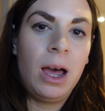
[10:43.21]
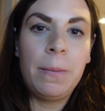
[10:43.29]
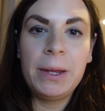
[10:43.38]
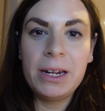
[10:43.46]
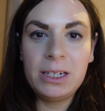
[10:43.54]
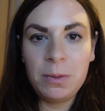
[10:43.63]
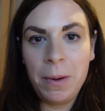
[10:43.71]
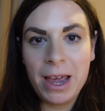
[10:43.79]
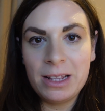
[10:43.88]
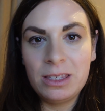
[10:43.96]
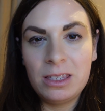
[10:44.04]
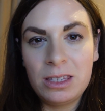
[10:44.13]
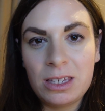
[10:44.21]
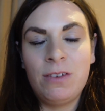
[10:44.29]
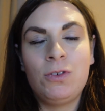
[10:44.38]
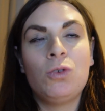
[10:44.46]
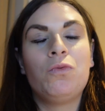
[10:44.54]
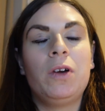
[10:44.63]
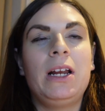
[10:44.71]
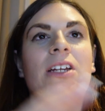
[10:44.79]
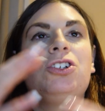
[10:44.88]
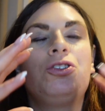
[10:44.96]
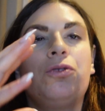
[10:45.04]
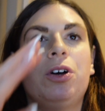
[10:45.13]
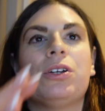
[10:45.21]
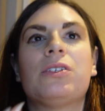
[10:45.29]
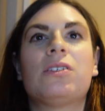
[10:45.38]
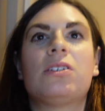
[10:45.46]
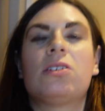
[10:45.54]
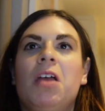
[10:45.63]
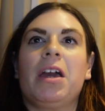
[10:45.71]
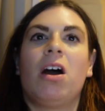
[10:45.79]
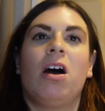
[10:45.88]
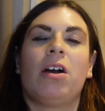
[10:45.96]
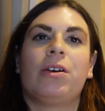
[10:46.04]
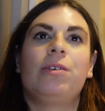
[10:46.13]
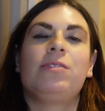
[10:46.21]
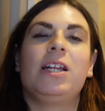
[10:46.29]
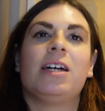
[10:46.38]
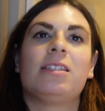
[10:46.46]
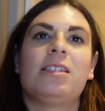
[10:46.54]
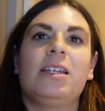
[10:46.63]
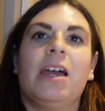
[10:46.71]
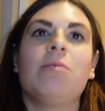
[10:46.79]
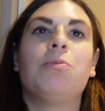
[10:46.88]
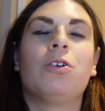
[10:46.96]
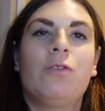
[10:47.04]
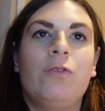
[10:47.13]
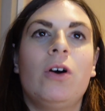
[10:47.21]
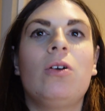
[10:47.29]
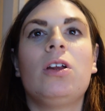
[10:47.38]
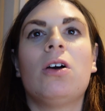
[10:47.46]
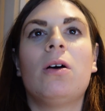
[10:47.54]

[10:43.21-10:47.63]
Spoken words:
I mean, it depends if you really trust like a Hargreaves Landsdowne portfolio.